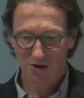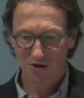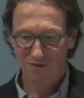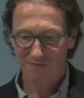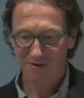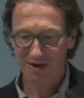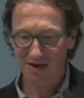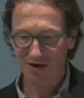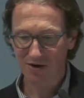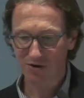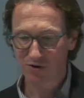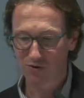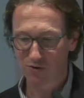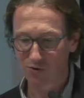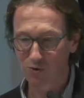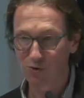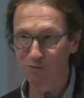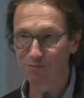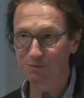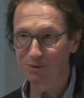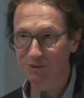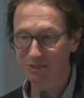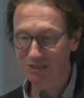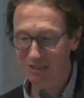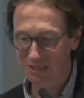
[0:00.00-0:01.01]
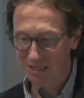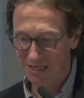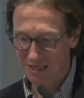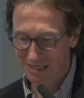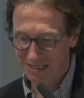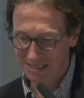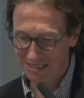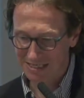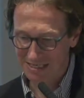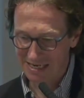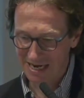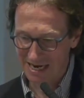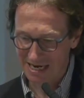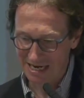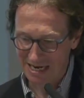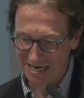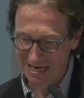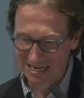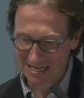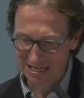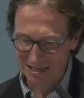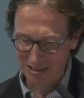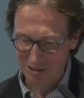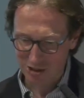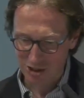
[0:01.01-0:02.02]
where groups stand
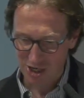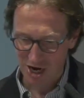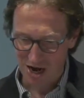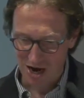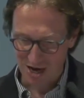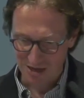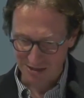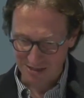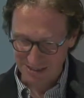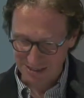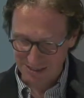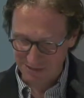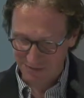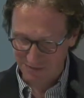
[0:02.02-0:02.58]
little chance